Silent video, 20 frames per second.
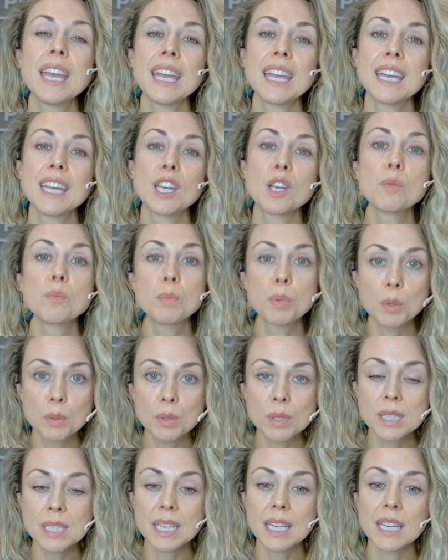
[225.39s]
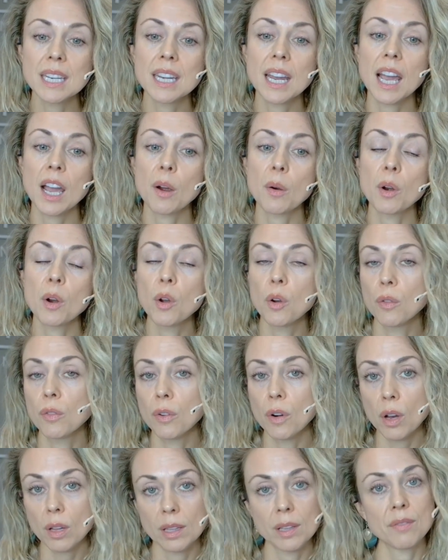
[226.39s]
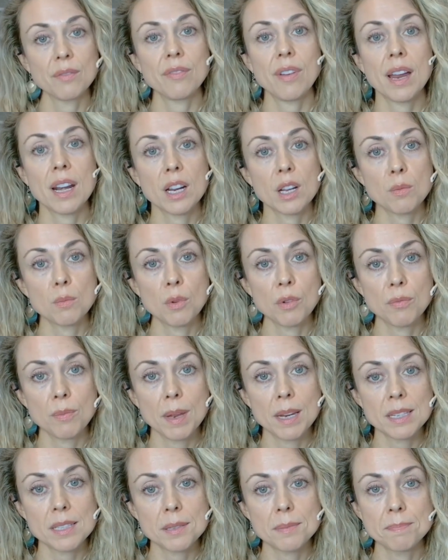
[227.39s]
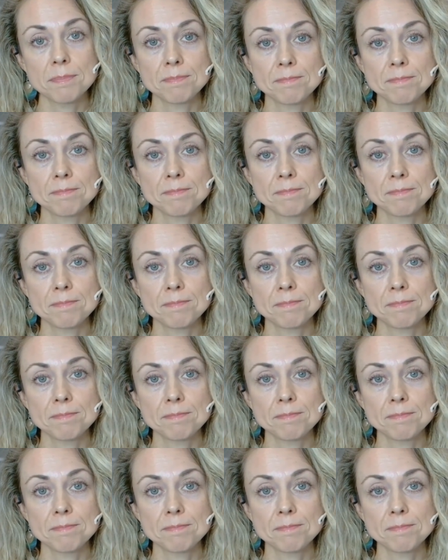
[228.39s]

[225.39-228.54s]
in boosting our overall lymphatic movement.